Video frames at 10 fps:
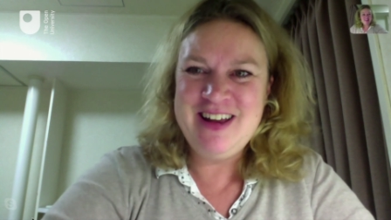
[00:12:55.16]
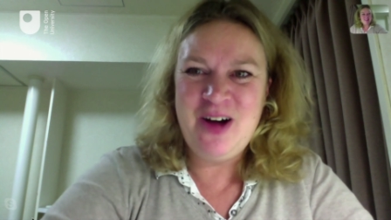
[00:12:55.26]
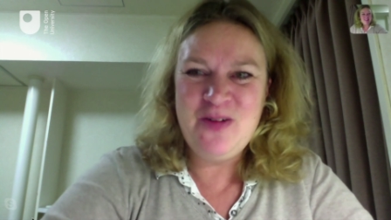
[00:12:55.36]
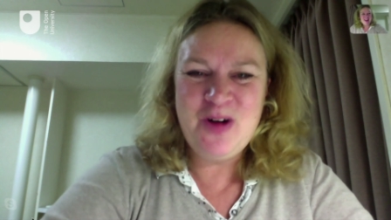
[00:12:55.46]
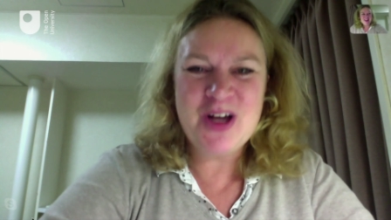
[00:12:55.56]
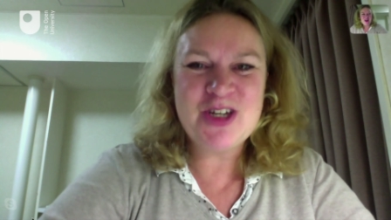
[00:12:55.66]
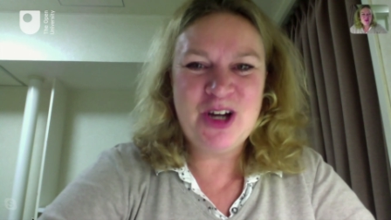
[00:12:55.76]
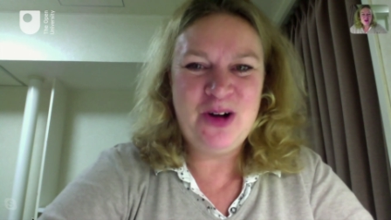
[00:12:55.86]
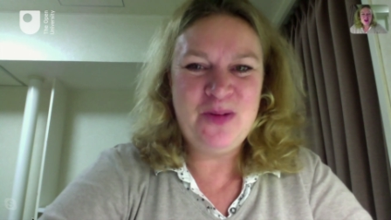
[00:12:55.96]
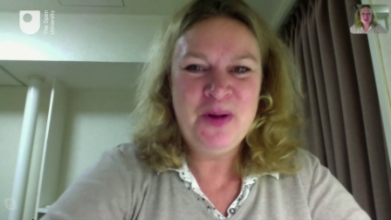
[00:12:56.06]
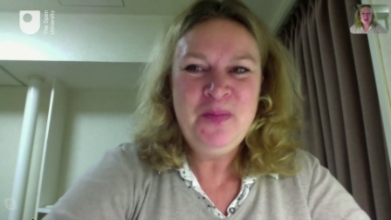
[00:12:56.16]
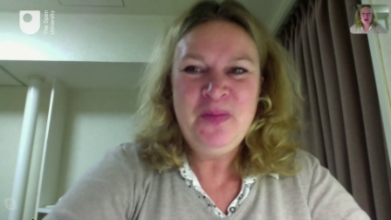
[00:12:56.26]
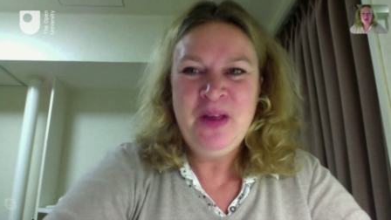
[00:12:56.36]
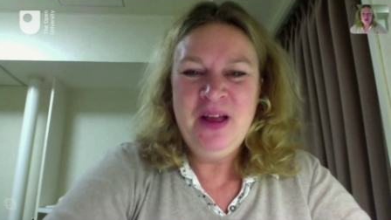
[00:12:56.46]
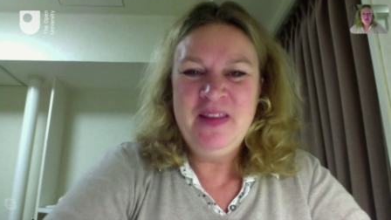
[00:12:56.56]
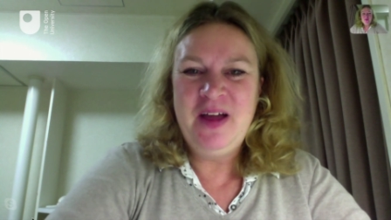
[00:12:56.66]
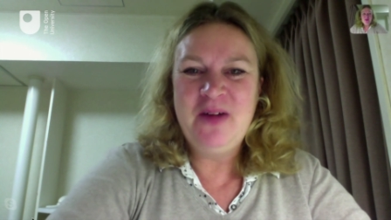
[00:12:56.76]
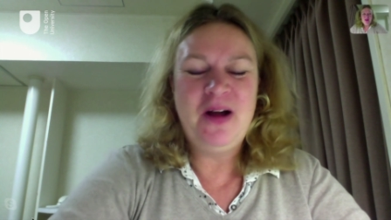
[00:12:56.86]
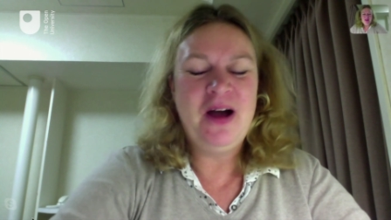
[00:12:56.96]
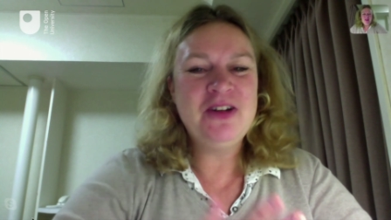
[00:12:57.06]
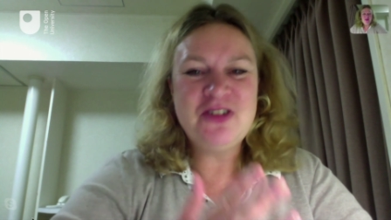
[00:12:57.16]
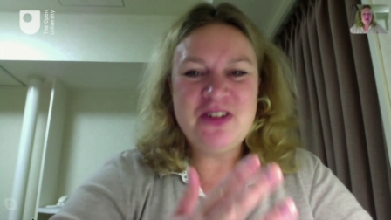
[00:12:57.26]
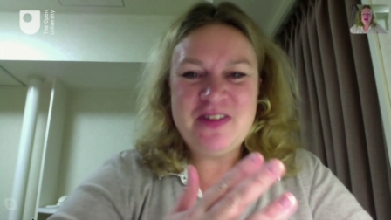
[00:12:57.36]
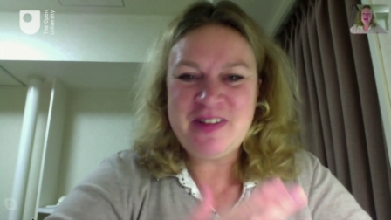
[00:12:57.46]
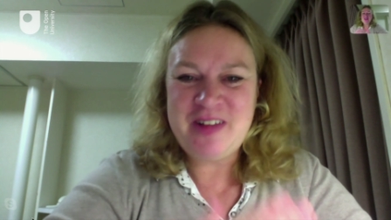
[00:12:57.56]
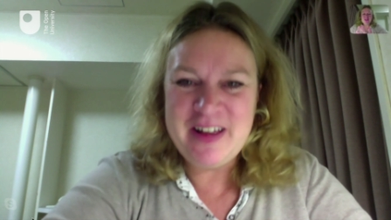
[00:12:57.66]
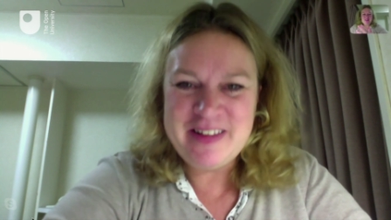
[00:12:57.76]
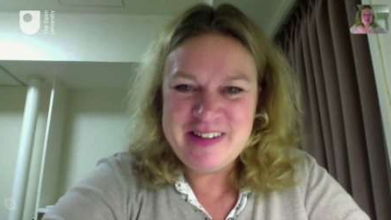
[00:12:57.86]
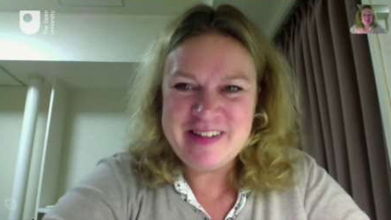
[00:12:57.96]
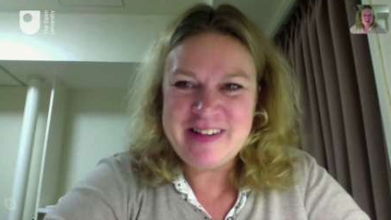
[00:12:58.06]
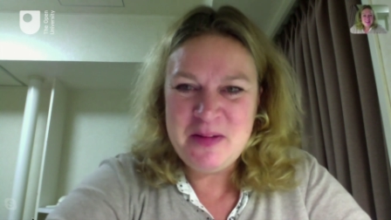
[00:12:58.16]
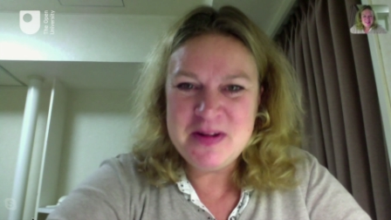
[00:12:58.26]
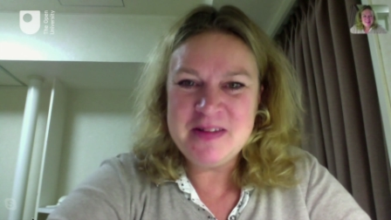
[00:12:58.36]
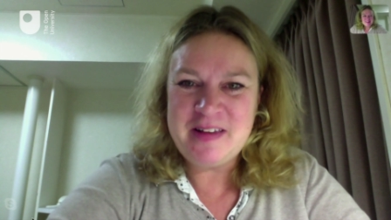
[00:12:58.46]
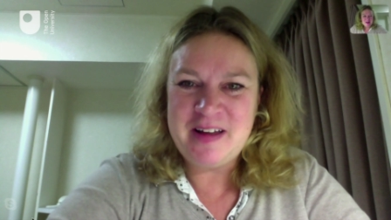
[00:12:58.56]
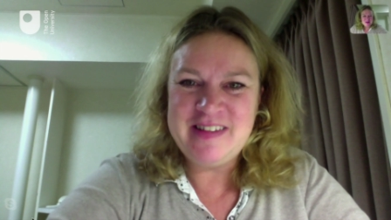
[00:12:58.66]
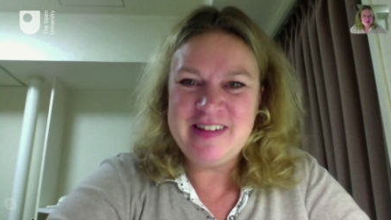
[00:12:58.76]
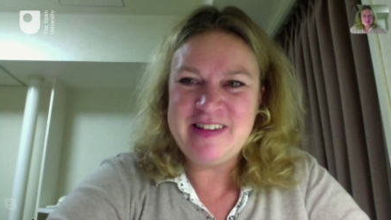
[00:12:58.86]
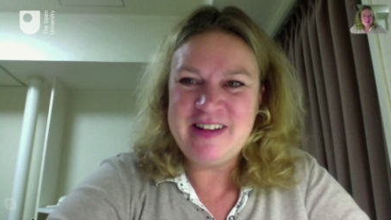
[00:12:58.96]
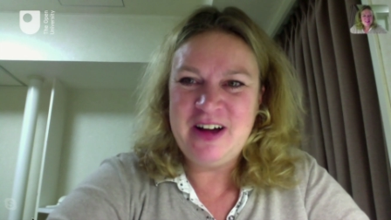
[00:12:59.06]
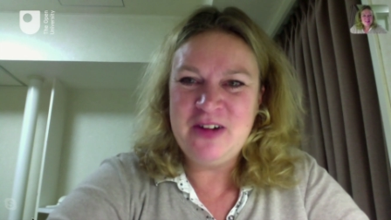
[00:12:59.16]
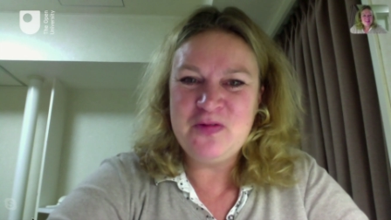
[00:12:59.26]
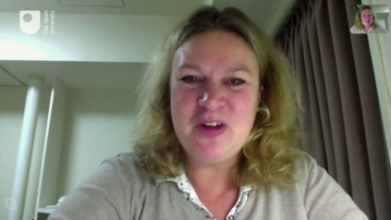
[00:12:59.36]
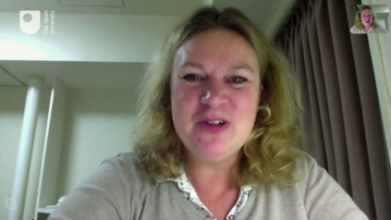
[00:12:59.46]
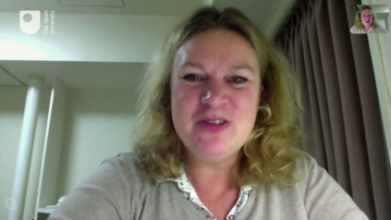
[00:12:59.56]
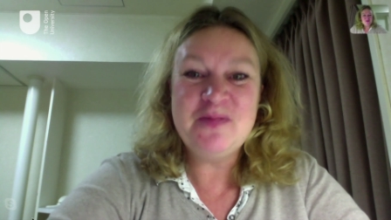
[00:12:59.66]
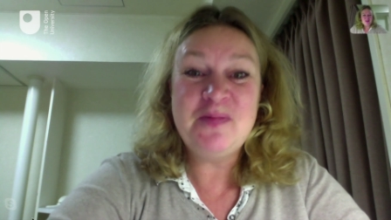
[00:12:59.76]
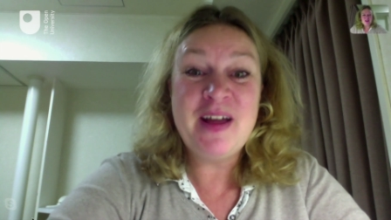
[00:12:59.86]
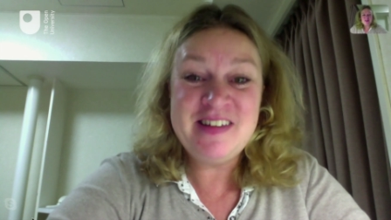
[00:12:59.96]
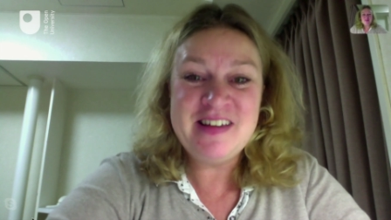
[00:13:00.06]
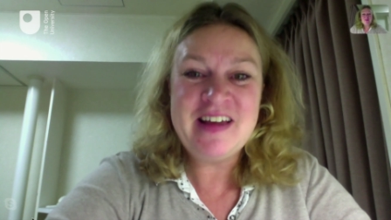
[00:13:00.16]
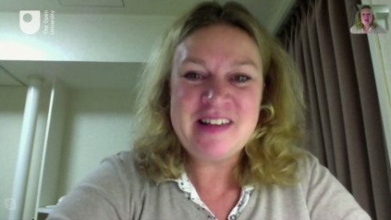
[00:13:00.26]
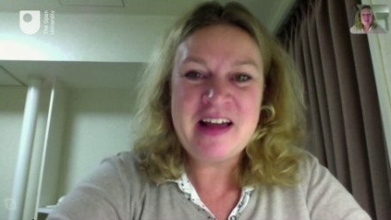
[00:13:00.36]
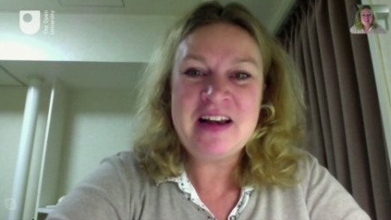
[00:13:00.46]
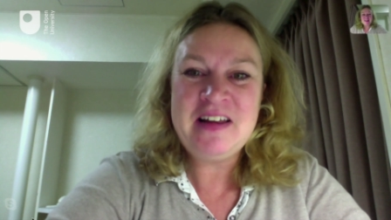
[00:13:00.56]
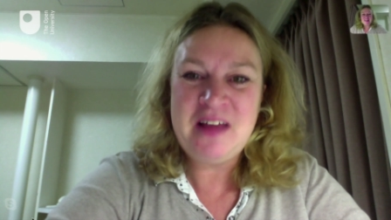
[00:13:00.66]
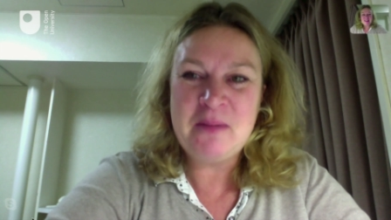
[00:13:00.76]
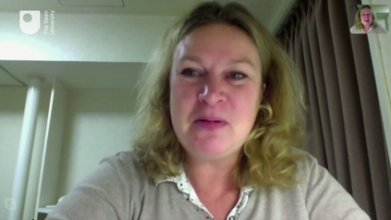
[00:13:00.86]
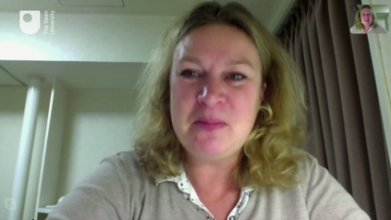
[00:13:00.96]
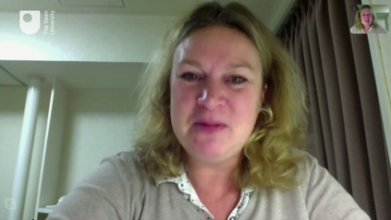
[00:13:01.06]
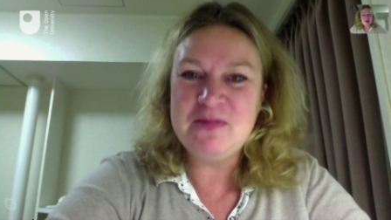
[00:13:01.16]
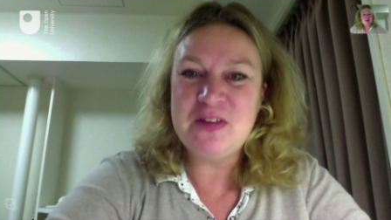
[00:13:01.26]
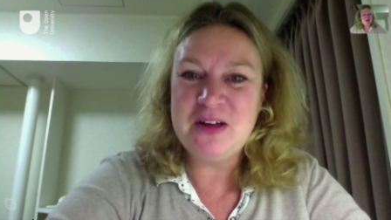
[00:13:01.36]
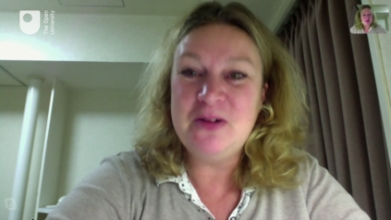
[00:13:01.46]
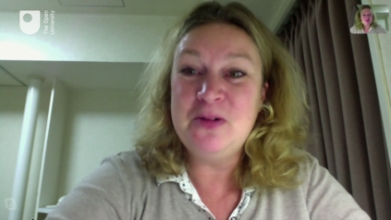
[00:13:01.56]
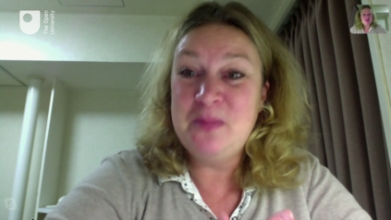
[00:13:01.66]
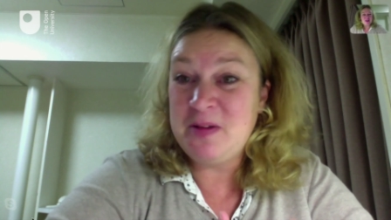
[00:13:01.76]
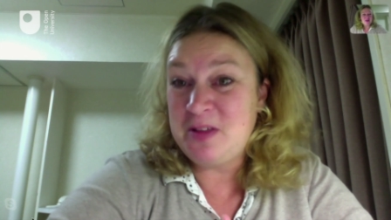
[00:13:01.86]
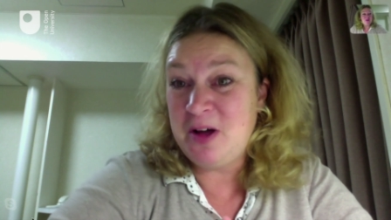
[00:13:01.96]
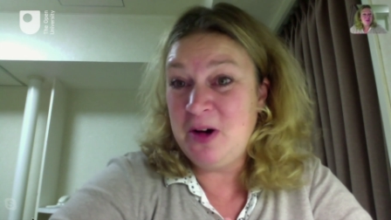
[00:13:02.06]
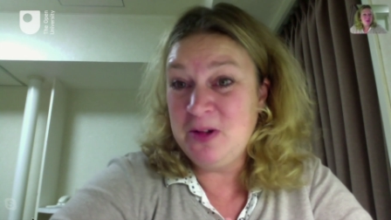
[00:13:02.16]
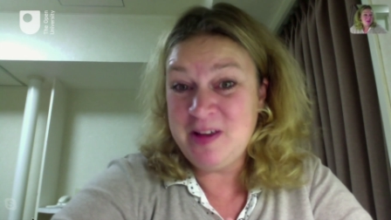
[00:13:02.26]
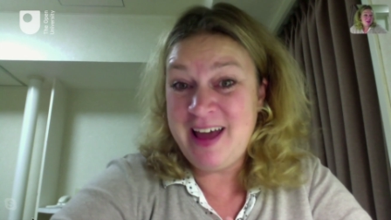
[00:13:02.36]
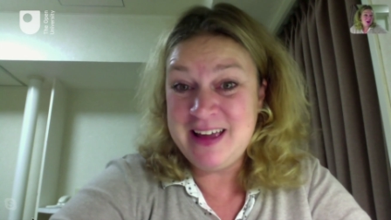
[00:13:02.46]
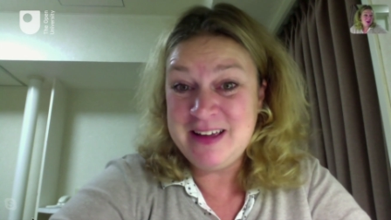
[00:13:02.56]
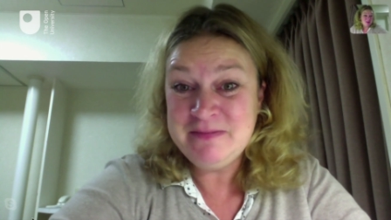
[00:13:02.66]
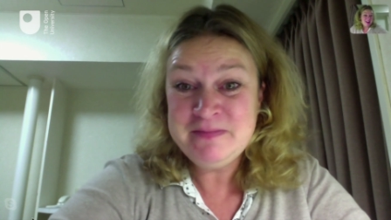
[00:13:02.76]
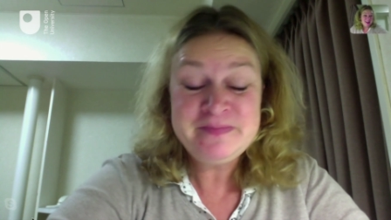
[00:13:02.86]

in our workshop, there were 100 scientists, eminent scientists in our field, debating exactly that problem for almost the whole day.